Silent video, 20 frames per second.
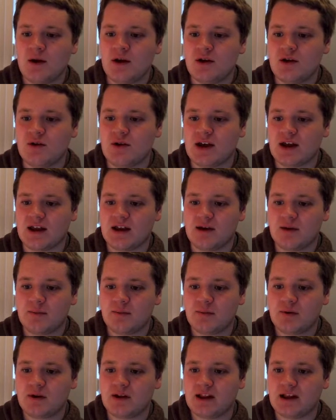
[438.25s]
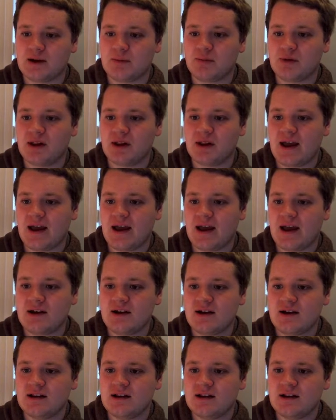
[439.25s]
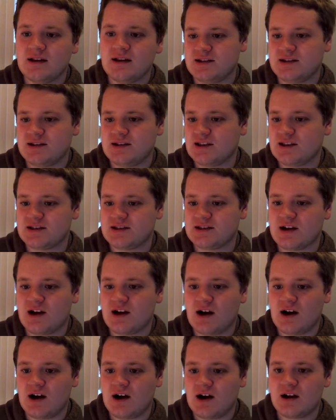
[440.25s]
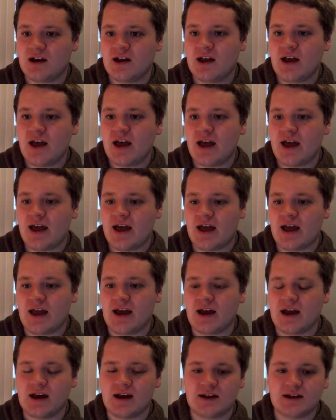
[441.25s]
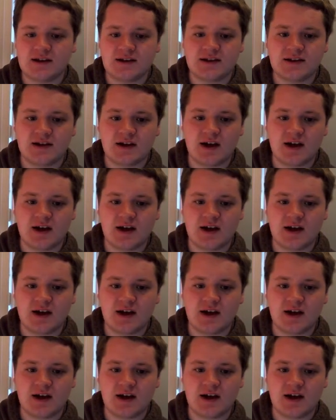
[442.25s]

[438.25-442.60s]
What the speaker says: You can click play, listen to the song, and